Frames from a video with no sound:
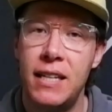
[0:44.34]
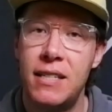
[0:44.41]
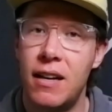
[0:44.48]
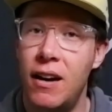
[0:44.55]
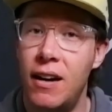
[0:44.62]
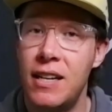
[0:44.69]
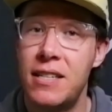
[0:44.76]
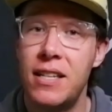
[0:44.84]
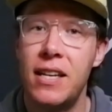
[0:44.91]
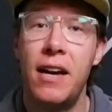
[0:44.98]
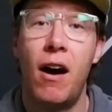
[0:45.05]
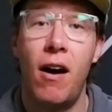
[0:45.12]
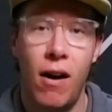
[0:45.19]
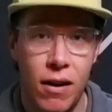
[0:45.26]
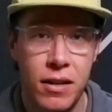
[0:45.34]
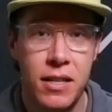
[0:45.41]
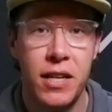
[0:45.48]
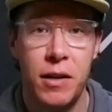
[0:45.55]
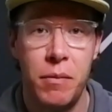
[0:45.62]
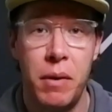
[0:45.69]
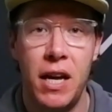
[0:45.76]
but it's honestly
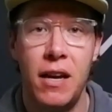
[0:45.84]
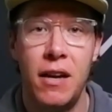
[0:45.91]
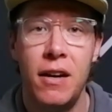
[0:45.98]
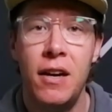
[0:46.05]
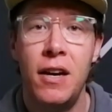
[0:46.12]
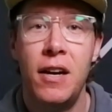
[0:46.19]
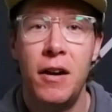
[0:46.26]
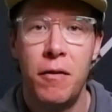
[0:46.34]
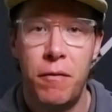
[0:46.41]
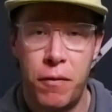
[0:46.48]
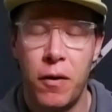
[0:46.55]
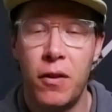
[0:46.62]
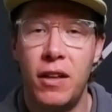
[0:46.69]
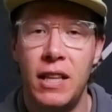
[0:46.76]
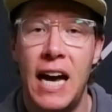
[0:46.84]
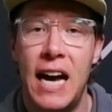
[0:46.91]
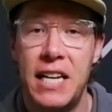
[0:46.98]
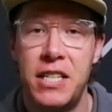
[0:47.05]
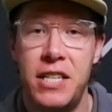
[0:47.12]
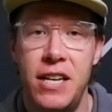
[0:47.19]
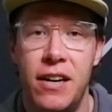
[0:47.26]
haunted me for the
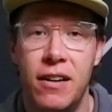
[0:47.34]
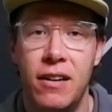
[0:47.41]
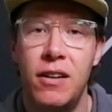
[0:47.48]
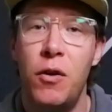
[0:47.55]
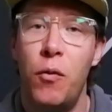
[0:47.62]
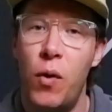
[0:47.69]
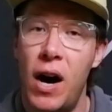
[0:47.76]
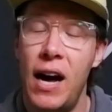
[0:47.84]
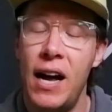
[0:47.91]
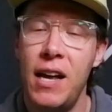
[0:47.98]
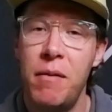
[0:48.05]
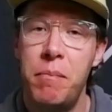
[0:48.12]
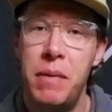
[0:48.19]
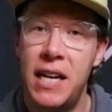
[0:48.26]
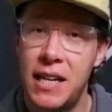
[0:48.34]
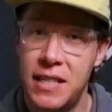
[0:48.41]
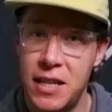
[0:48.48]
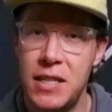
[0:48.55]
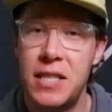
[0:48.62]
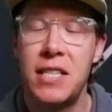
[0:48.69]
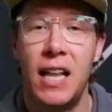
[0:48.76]
last year. Why? Because
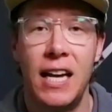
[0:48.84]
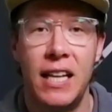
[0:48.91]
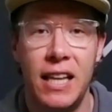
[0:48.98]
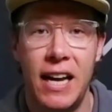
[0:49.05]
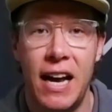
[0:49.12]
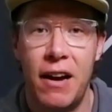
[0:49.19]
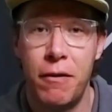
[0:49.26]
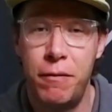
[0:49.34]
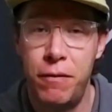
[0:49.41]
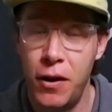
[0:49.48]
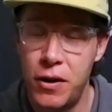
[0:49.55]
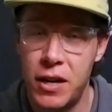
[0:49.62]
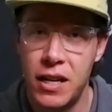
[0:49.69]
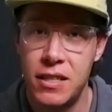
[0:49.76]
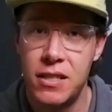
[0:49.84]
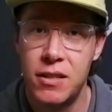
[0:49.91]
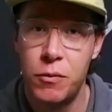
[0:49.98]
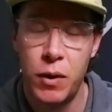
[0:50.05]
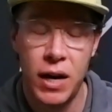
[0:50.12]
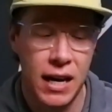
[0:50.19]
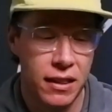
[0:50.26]
it's slightly out of
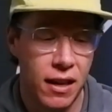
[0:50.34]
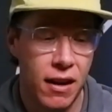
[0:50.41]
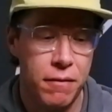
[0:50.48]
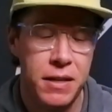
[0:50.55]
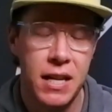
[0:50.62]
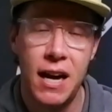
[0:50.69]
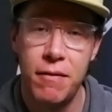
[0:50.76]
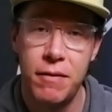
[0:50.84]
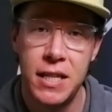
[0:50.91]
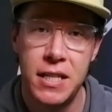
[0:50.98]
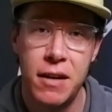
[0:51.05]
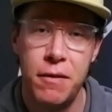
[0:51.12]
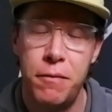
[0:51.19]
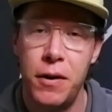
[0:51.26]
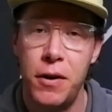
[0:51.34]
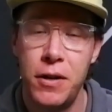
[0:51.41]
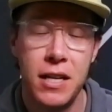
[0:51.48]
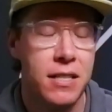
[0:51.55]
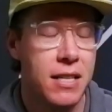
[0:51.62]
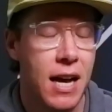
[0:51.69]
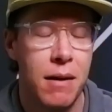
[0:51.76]
focus. Would I love to have this in
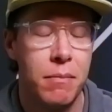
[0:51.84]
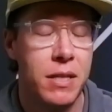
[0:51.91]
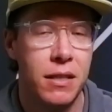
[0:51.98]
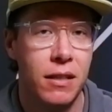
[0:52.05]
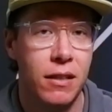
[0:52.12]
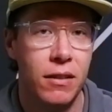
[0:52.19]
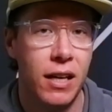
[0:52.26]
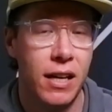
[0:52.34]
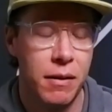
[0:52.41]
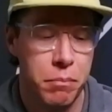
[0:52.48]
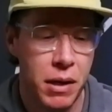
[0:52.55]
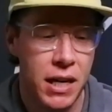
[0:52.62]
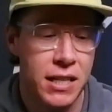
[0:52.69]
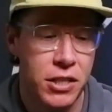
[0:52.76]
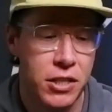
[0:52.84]
focus? Absolutely, but